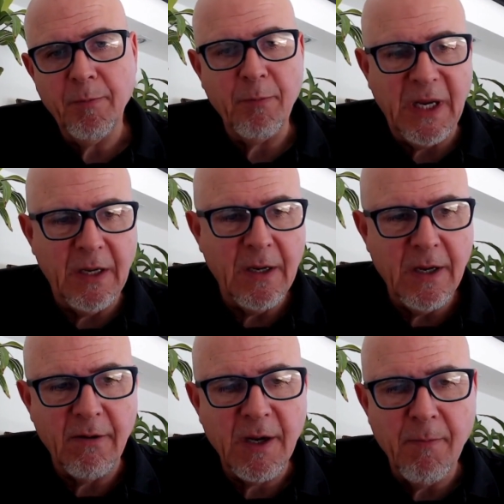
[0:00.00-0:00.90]
Me,
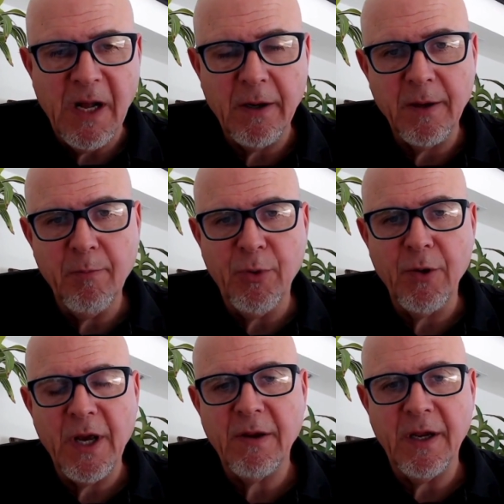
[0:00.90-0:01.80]
Eric Mahleb,
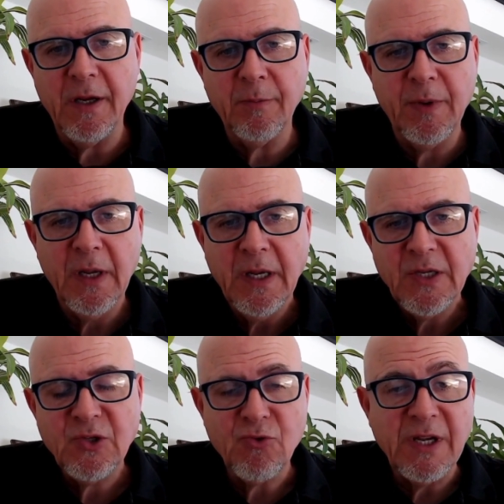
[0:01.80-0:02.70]
Burnout Help,
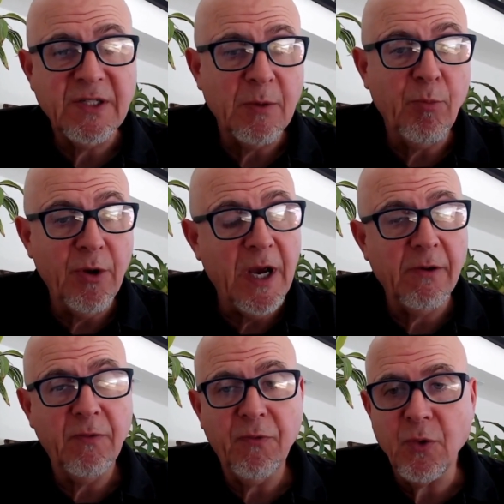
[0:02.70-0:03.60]
Stress and
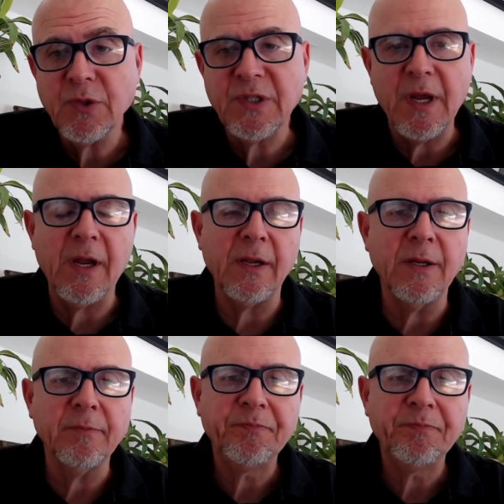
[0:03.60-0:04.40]
Burnout First Aid.